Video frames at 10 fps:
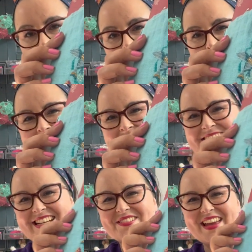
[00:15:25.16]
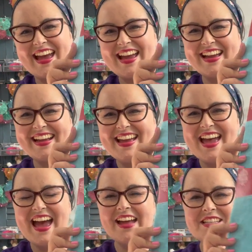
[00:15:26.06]
I fixed it okay.
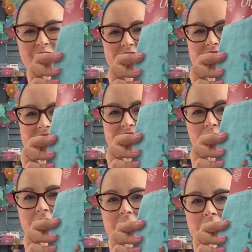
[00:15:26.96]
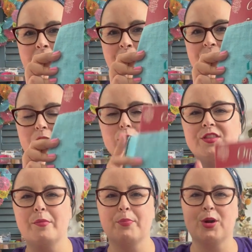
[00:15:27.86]
And to me, these look like, um,
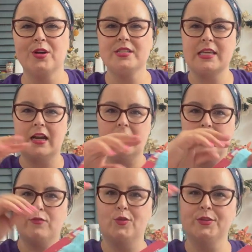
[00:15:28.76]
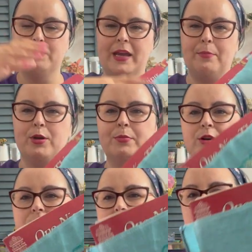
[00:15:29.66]
the birds that like folded paper
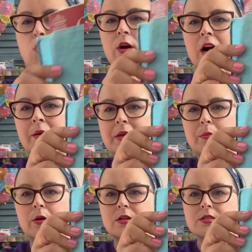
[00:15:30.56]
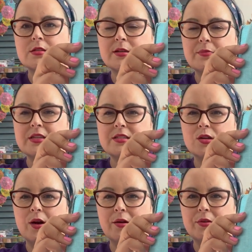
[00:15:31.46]
birds, like origami birds or something.
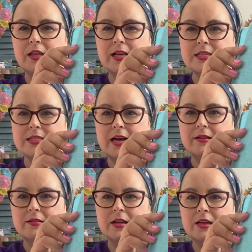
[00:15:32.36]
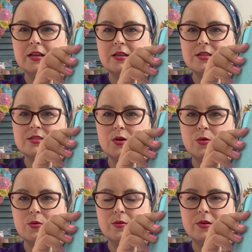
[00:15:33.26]
So I really like that.
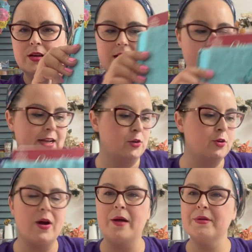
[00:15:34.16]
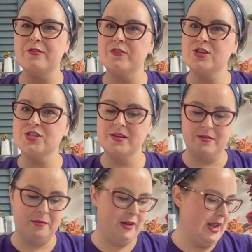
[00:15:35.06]
So I don't know how I'm going to finish it,
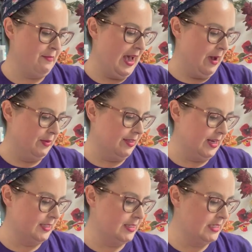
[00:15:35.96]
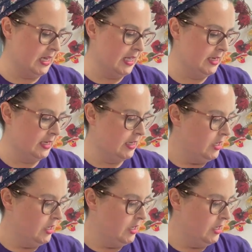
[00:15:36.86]
but I'm happy that it's done.